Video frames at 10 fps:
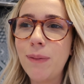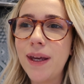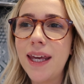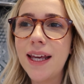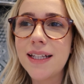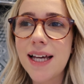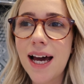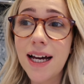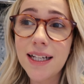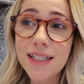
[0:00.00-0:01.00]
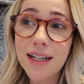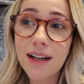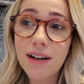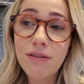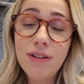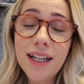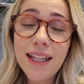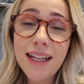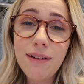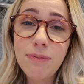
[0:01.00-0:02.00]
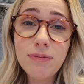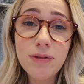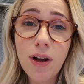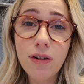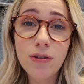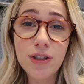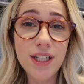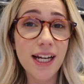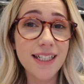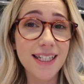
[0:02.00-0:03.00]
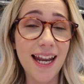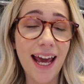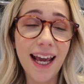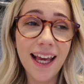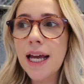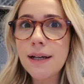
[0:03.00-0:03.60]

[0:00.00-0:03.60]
He has had a really not good day today.